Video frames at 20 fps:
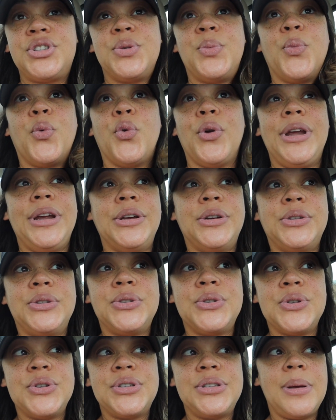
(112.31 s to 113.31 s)
some
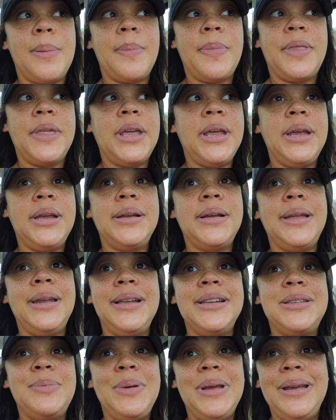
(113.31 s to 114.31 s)
reels or something. I
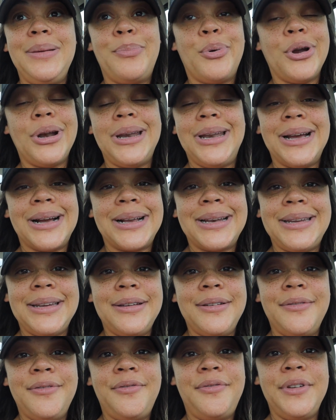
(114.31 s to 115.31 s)
need to be
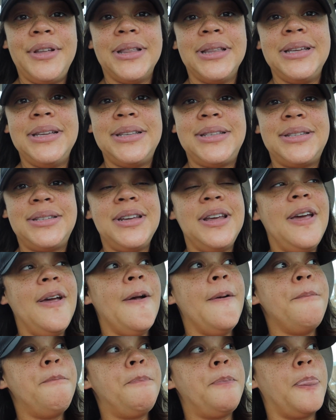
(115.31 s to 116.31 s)
productive, at least
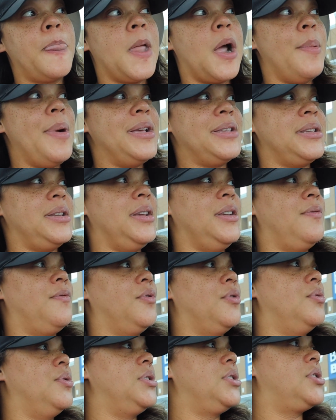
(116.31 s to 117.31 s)
um, as an
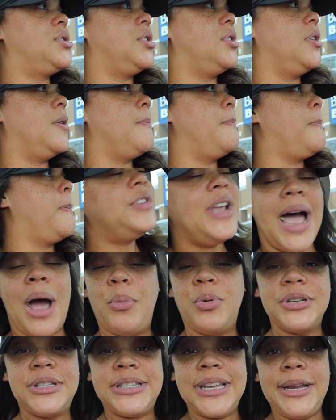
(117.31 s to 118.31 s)
influencer. Yeah,
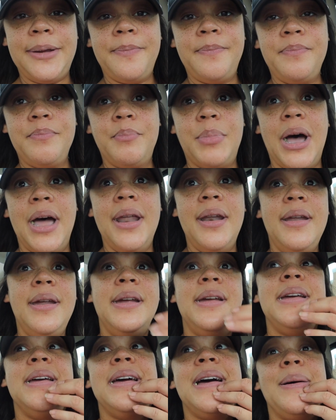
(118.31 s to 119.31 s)
we'll see. But
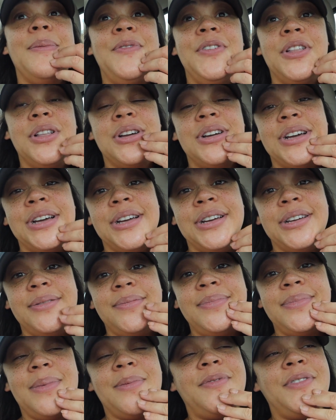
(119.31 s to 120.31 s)
I'm feeling good.
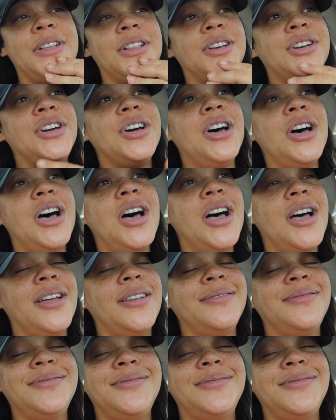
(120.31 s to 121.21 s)
I'm feeling good.